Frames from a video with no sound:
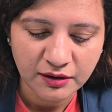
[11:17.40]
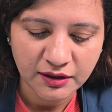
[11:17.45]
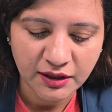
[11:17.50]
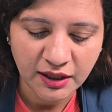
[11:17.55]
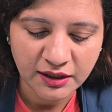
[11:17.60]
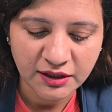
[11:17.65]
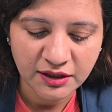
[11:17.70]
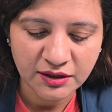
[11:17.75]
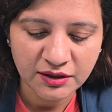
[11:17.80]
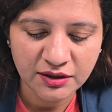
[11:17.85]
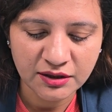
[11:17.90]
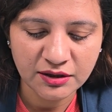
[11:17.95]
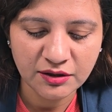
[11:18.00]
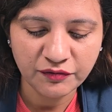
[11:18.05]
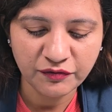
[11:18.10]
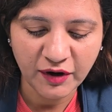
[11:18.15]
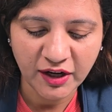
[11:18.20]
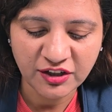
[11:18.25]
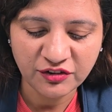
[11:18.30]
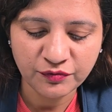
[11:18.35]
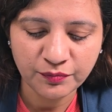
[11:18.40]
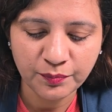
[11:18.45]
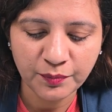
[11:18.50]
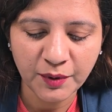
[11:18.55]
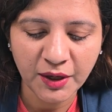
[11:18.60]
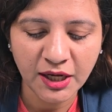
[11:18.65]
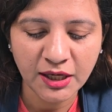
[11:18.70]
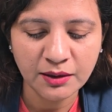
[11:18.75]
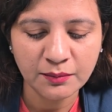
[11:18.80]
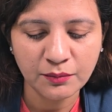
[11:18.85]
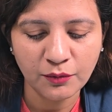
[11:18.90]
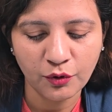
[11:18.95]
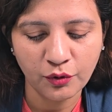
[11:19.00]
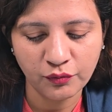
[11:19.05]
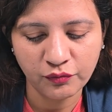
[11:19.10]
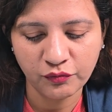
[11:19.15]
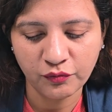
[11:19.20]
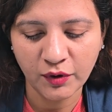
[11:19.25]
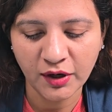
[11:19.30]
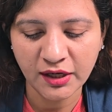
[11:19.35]
That is, the 5'
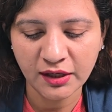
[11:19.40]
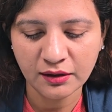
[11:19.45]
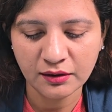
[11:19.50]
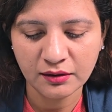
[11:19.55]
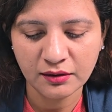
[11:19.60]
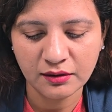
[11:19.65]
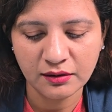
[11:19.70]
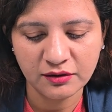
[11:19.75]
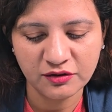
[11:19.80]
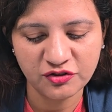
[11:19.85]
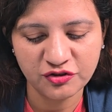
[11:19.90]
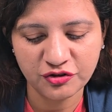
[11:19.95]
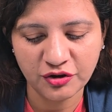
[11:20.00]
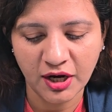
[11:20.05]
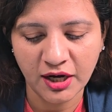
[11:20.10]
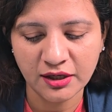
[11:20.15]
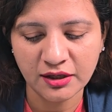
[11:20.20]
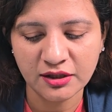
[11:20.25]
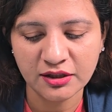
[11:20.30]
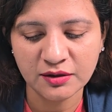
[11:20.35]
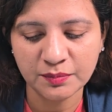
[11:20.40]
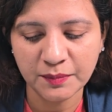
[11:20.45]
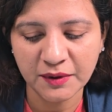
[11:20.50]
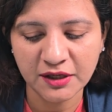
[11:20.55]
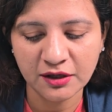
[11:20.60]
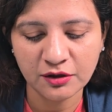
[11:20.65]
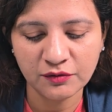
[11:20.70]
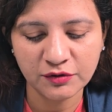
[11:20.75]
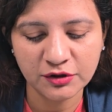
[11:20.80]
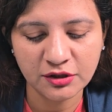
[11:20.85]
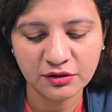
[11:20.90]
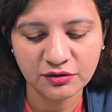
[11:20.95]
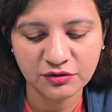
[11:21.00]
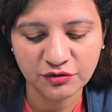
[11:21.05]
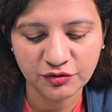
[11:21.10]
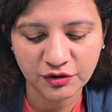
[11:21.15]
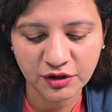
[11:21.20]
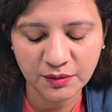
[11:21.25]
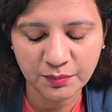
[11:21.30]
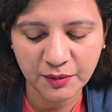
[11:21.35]
of one strand is paired with the
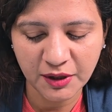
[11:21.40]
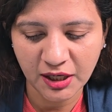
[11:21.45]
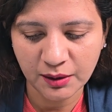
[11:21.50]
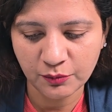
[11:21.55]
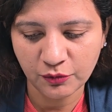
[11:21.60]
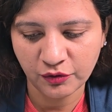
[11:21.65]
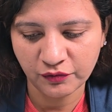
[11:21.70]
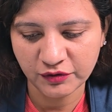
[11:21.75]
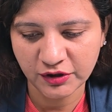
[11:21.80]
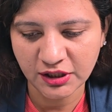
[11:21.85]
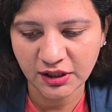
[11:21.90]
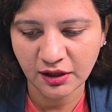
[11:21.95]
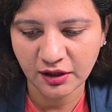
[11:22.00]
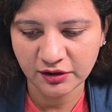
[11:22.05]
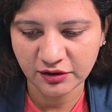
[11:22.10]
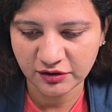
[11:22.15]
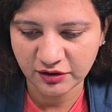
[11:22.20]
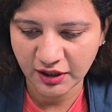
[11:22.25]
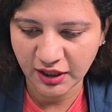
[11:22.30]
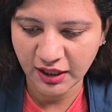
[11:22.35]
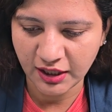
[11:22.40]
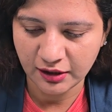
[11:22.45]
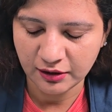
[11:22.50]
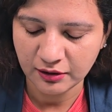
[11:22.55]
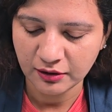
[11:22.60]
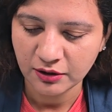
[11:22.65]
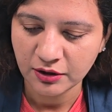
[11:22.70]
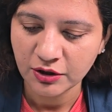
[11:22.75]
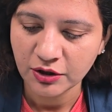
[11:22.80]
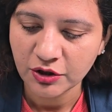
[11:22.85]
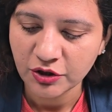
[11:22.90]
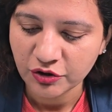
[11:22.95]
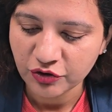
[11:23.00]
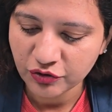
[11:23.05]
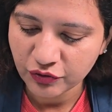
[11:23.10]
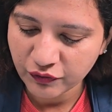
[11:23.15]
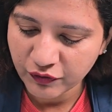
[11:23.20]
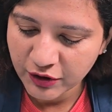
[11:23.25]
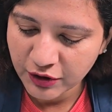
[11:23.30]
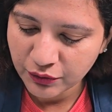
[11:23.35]
3' of the other end.
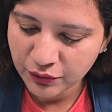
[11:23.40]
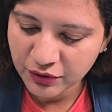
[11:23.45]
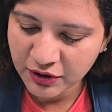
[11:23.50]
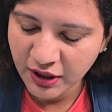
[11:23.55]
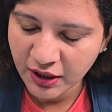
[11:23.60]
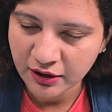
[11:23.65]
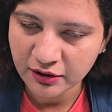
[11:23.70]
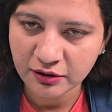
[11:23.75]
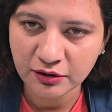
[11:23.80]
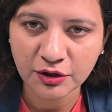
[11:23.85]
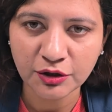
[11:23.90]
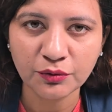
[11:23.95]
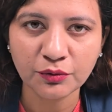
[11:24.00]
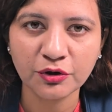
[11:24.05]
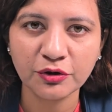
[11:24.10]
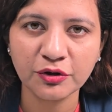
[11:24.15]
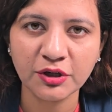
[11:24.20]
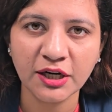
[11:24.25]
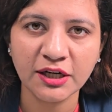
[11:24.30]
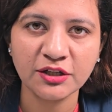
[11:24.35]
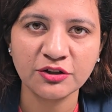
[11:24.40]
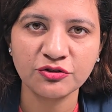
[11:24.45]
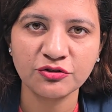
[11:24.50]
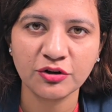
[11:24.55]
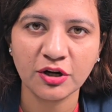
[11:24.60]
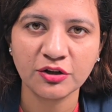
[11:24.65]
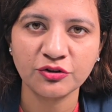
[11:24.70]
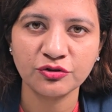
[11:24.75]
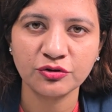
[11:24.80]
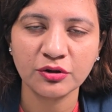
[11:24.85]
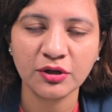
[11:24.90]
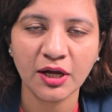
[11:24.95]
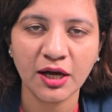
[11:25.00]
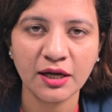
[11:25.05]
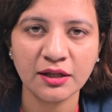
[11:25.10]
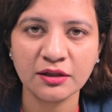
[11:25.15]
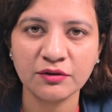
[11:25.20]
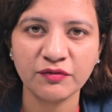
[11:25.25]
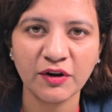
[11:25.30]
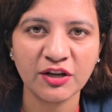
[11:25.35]
So we know that the nucleotide structure
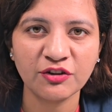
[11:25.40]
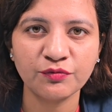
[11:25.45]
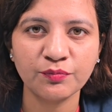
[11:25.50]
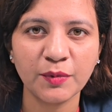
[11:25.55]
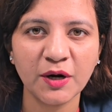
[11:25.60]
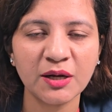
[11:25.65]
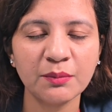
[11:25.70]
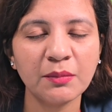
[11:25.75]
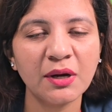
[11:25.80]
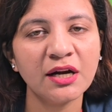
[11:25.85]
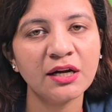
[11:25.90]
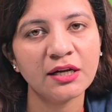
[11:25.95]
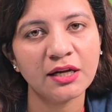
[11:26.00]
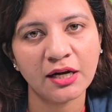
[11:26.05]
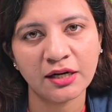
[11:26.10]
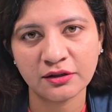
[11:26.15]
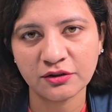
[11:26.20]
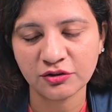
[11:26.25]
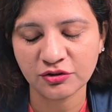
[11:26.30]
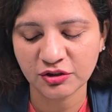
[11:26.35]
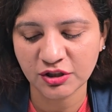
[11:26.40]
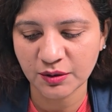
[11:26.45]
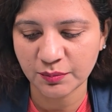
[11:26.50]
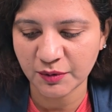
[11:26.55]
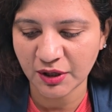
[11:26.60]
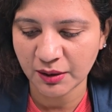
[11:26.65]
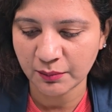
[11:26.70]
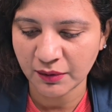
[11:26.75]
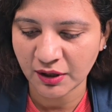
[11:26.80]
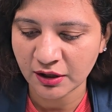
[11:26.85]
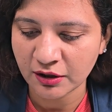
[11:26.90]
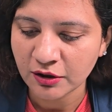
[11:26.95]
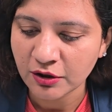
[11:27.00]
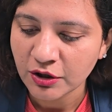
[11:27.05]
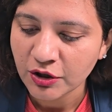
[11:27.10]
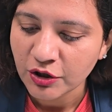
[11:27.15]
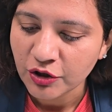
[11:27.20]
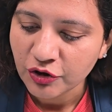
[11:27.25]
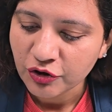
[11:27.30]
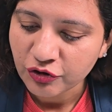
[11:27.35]
has 5' end and the 3' end.
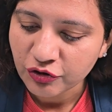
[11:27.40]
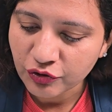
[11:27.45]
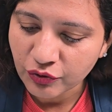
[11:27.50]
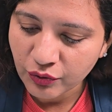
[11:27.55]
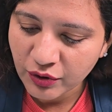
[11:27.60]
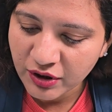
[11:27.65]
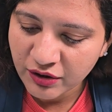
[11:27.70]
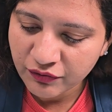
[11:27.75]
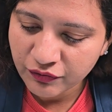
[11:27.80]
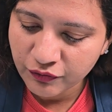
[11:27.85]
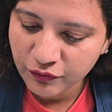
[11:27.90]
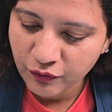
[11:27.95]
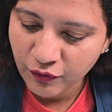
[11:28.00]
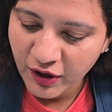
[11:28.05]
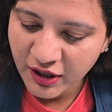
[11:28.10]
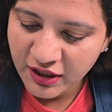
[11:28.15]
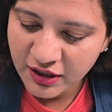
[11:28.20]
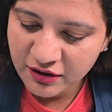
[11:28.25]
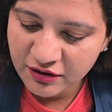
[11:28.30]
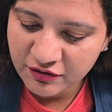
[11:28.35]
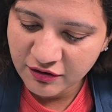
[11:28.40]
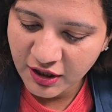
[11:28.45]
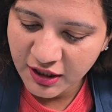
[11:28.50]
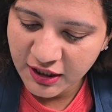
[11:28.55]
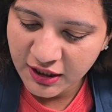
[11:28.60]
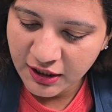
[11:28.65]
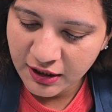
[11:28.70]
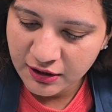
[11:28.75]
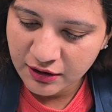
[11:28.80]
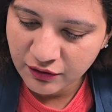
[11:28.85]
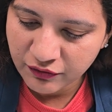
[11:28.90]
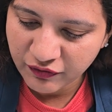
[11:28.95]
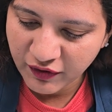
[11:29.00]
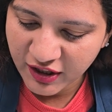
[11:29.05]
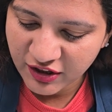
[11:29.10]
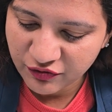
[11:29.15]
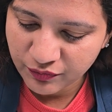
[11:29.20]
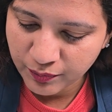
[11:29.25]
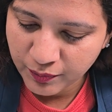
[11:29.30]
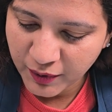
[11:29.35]
So if one is running in the
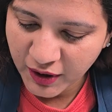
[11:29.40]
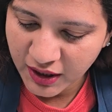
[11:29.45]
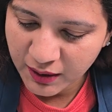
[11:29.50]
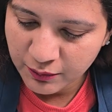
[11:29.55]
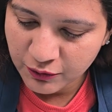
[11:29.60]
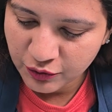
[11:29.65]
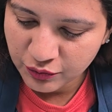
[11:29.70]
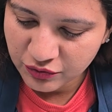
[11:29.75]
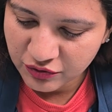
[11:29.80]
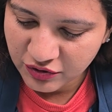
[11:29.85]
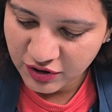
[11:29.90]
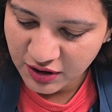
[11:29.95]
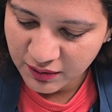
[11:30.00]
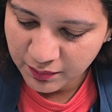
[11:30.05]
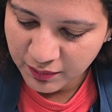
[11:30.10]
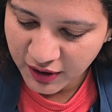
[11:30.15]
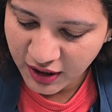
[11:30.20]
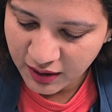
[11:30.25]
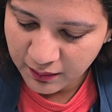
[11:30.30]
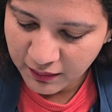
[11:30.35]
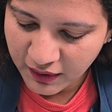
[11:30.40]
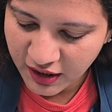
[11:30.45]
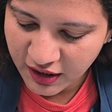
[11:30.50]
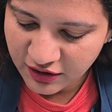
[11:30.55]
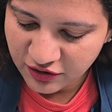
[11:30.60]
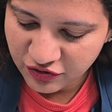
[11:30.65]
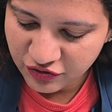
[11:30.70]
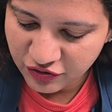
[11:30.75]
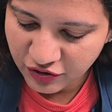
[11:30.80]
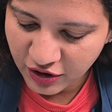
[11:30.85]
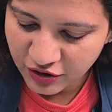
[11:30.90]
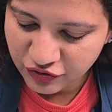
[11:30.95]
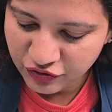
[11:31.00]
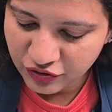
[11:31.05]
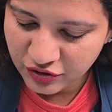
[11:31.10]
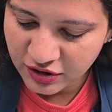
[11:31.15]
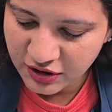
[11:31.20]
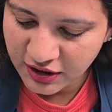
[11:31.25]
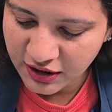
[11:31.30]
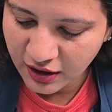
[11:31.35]
5' to 3' end
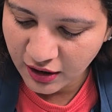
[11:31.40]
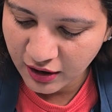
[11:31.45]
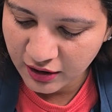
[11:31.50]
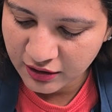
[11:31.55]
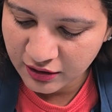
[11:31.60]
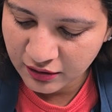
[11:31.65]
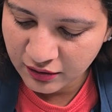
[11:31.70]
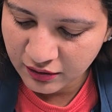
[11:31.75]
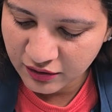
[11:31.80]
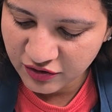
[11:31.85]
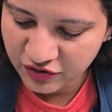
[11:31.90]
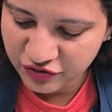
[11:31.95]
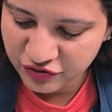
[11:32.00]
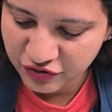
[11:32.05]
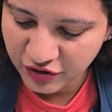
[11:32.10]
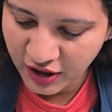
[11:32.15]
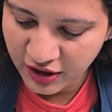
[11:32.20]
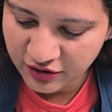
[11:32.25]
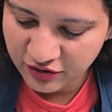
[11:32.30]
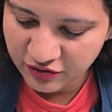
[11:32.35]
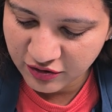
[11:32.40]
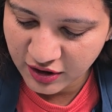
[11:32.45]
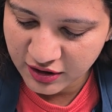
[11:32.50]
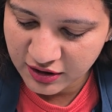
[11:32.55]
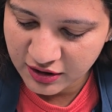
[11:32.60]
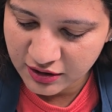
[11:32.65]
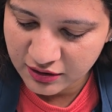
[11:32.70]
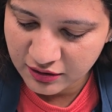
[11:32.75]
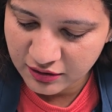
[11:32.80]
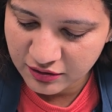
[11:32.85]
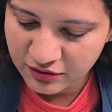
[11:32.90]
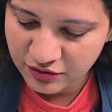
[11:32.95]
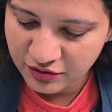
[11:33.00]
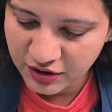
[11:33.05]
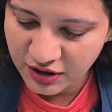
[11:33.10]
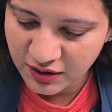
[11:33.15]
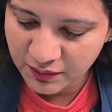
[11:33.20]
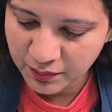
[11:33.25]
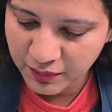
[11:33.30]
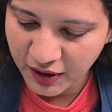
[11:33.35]
structure, the other strand runs in the
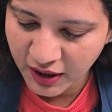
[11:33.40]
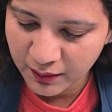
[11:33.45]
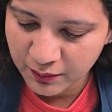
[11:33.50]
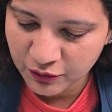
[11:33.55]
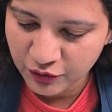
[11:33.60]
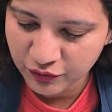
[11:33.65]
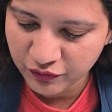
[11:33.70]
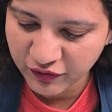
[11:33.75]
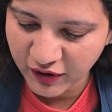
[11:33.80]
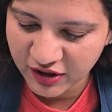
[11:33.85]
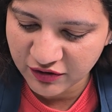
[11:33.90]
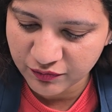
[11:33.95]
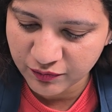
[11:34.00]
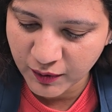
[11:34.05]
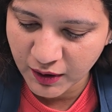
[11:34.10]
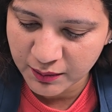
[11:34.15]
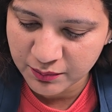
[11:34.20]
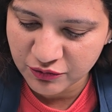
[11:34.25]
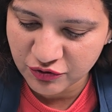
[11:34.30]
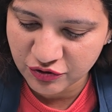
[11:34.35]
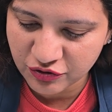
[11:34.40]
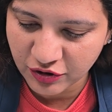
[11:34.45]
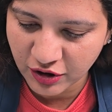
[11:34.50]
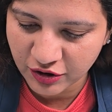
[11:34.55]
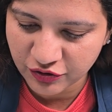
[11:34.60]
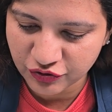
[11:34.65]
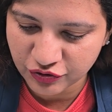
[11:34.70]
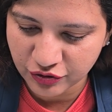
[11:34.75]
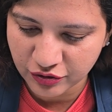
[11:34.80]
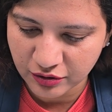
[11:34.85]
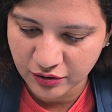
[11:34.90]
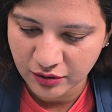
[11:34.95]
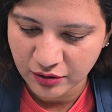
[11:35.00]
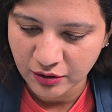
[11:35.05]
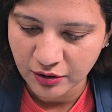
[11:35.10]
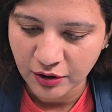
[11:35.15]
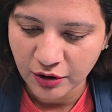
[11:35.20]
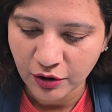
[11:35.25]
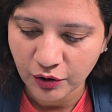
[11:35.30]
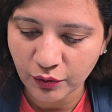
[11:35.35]
3' to 5' structure.
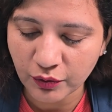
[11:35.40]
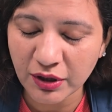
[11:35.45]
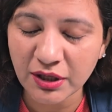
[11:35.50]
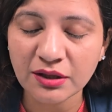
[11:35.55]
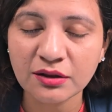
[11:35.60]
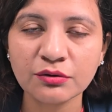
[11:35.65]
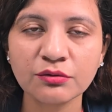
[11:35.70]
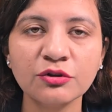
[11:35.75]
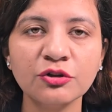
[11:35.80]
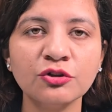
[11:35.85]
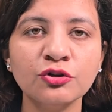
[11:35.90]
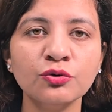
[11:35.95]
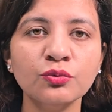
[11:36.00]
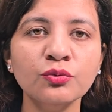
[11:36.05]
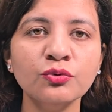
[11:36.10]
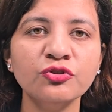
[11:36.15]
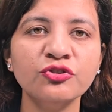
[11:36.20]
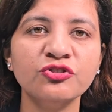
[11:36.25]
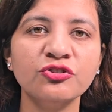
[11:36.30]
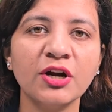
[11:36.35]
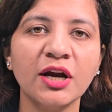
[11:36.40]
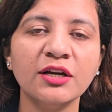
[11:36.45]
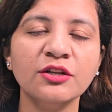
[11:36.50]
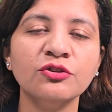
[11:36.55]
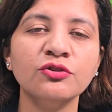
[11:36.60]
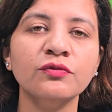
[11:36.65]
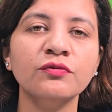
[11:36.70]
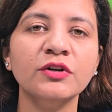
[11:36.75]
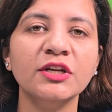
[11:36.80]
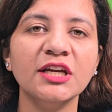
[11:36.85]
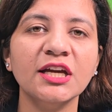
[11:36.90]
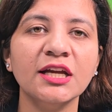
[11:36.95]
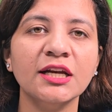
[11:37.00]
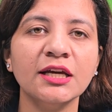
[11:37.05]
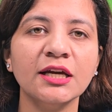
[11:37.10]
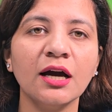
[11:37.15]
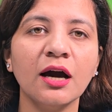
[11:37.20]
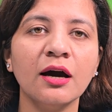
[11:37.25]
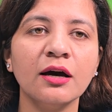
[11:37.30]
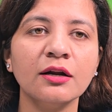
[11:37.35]
Okay, so the two strands of
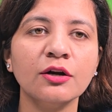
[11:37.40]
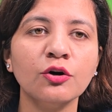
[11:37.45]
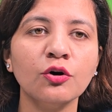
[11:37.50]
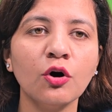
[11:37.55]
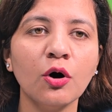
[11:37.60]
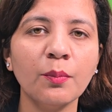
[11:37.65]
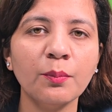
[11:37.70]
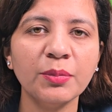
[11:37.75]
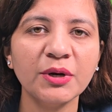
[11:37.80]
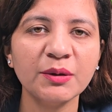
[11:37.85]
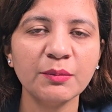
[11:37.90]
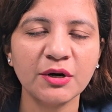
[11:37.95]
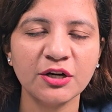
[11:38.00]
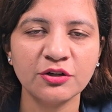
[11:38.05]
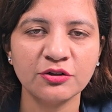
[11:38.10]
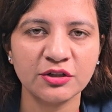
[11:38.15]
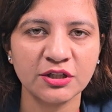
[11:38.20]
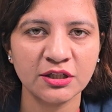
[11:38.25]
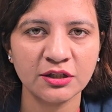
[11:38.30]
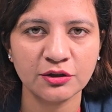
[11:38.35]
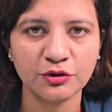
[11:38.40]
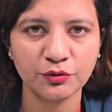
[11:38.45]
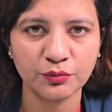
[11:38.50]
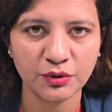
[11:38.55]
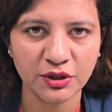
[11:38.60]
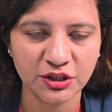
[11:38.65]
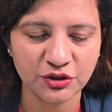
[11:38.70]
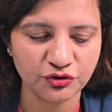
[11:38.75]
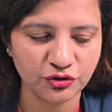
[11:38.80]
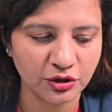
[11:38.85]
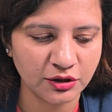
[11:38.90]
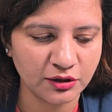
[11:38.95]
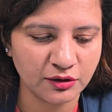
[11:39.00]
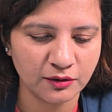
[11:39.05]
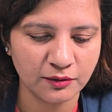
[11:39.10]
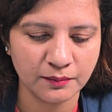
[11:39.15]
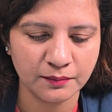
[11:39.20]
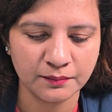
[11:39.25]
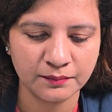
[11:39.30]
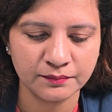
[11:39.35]
DNA are complementary to each
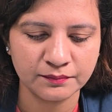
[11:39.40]
other.